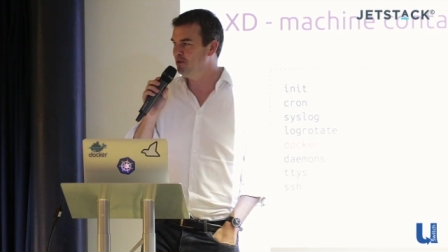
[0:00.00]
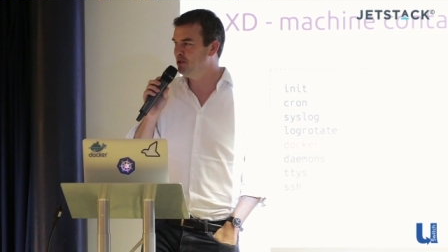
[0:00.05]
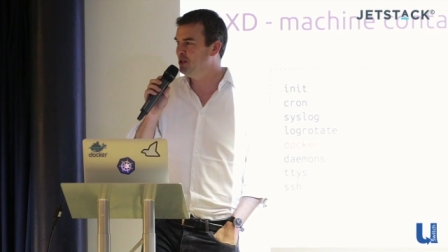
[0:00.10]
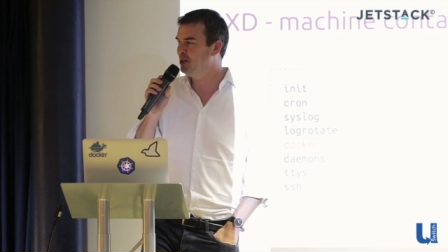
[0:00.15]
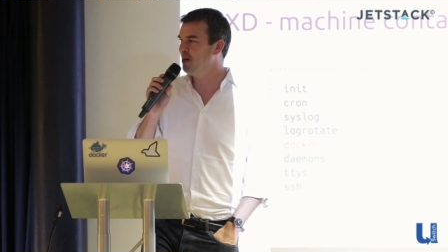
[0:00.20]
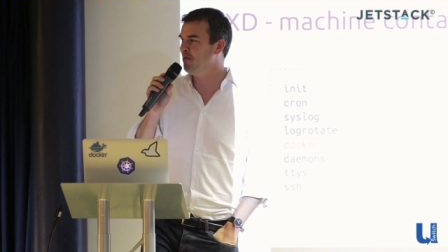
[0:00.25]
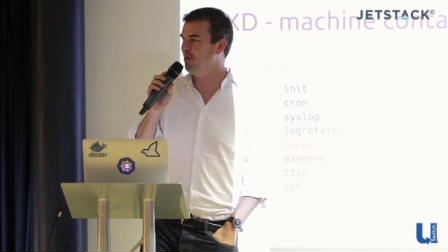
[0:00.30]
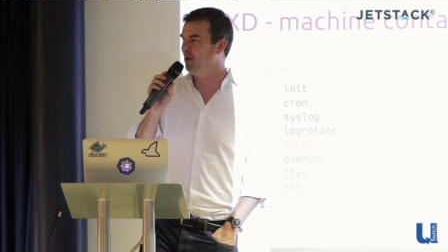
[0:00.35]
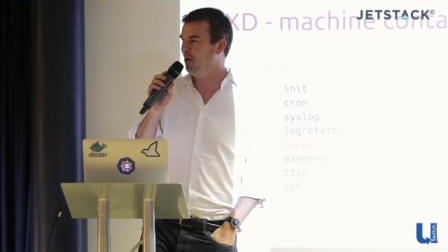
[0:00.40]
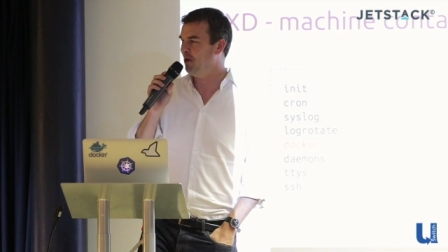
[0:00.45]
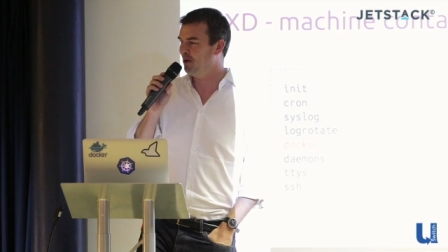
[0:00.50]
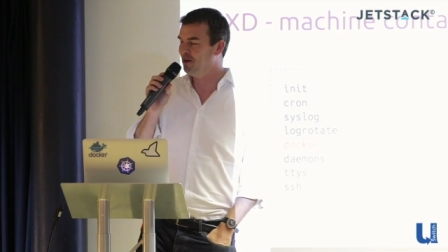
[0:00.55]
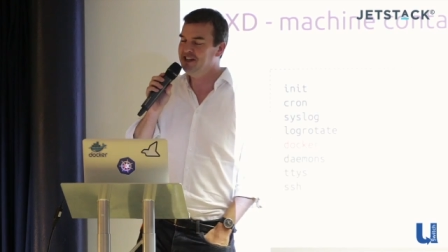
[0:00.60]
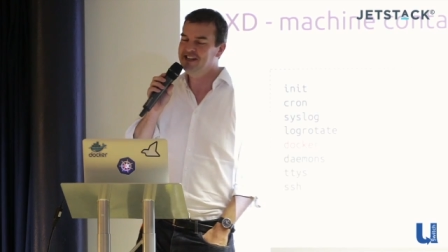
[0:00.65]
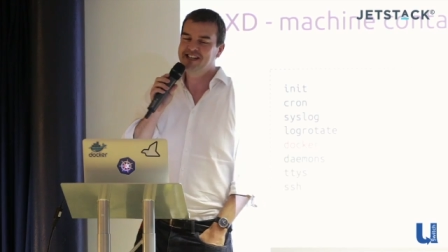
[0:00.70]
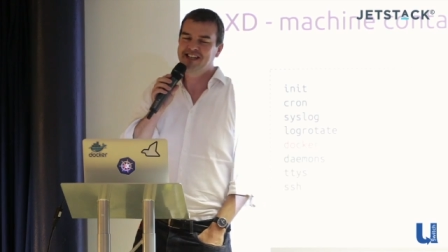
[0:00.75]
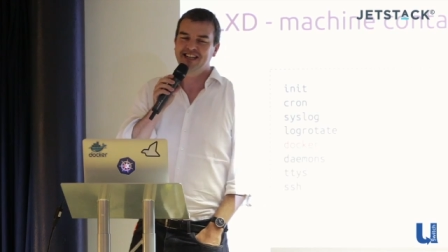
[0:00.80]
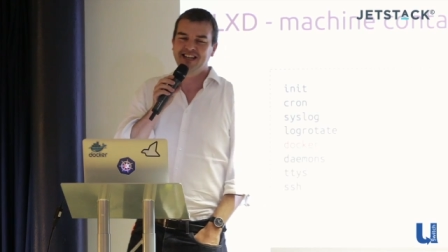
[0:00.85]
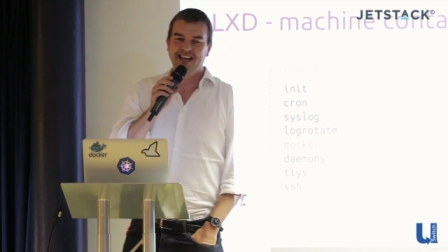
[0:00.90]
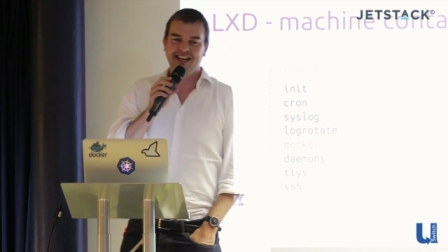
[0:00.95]
would you come along?
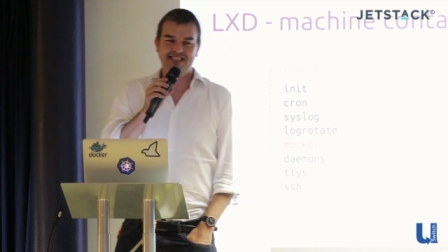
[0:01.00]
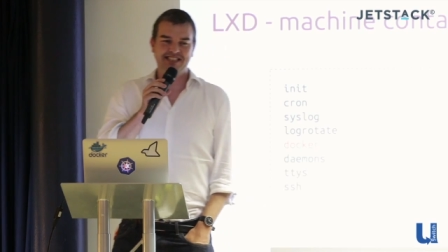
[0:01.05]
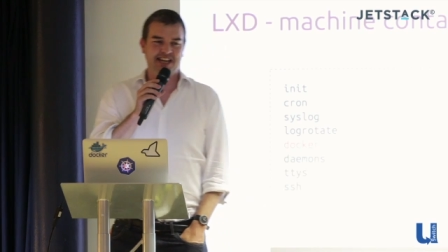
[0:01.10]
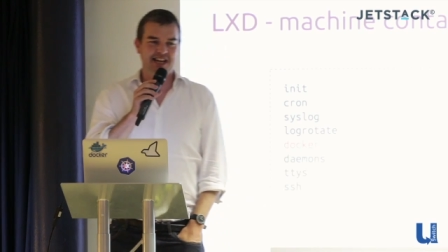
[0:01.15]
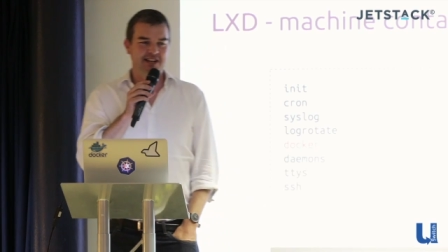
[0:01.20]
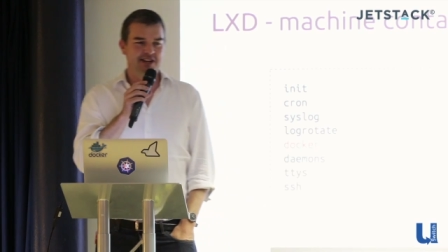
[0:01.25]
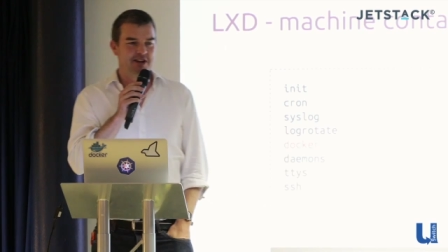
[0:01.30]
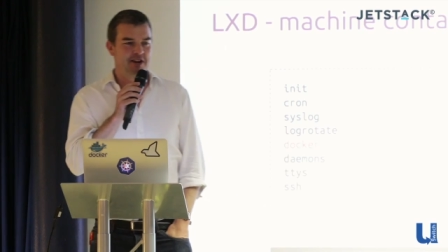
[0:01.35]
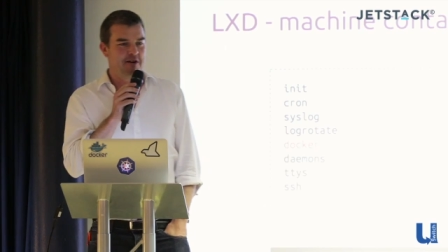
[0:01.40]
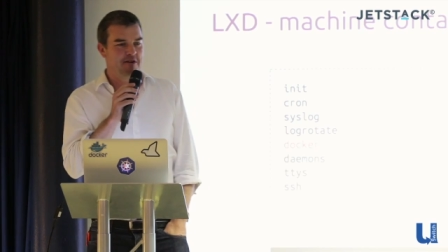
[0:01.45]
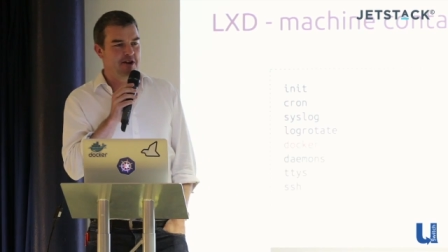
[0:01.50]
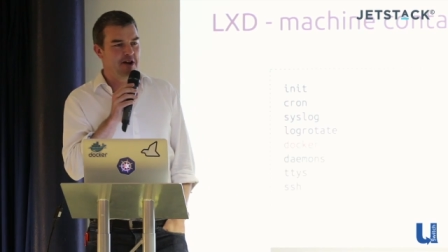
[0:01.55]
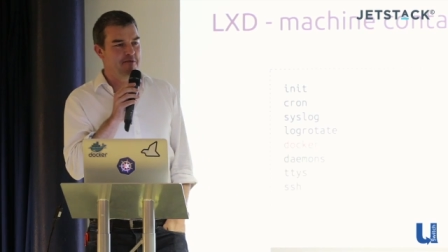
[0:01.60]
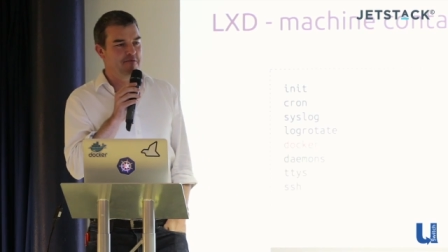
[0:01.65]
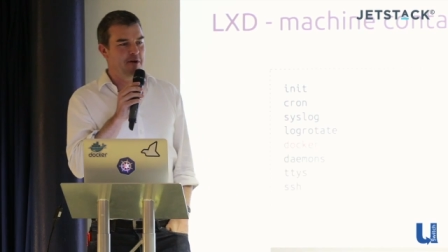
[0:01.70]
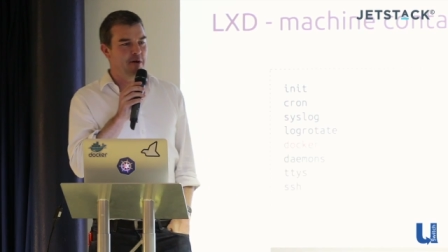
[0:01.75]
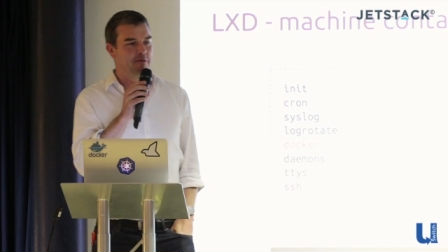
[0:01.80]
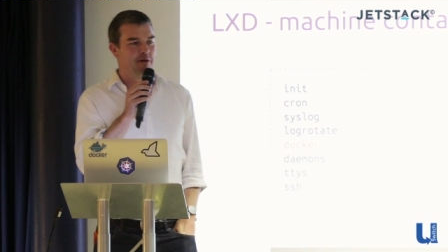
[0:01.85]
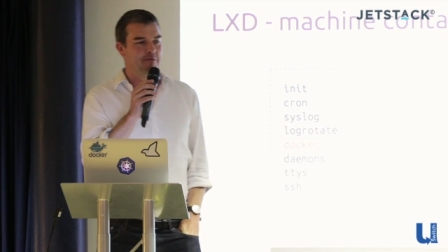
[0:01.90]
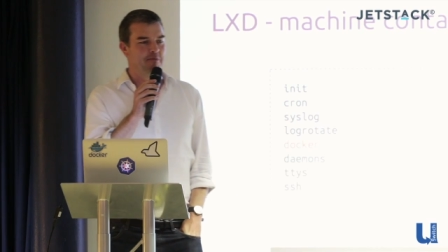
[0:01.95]
I said, no, no
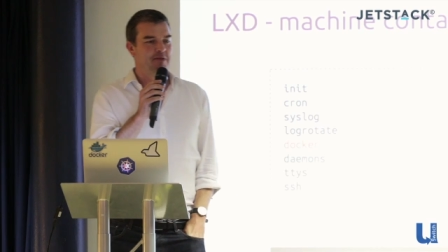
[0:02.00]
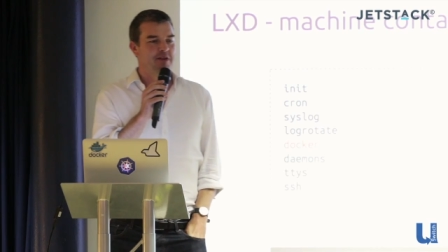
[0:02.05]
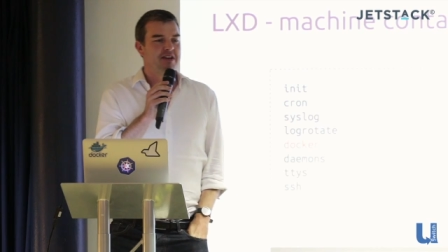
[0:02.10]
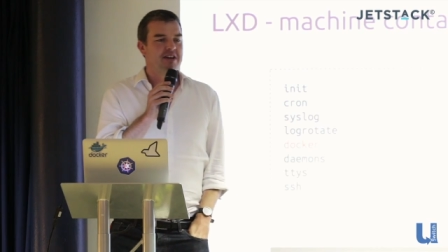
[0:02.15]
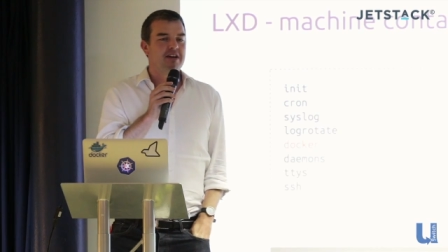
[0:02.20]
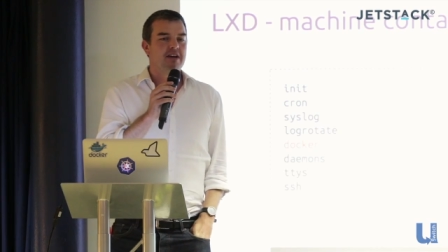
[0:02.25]
problem.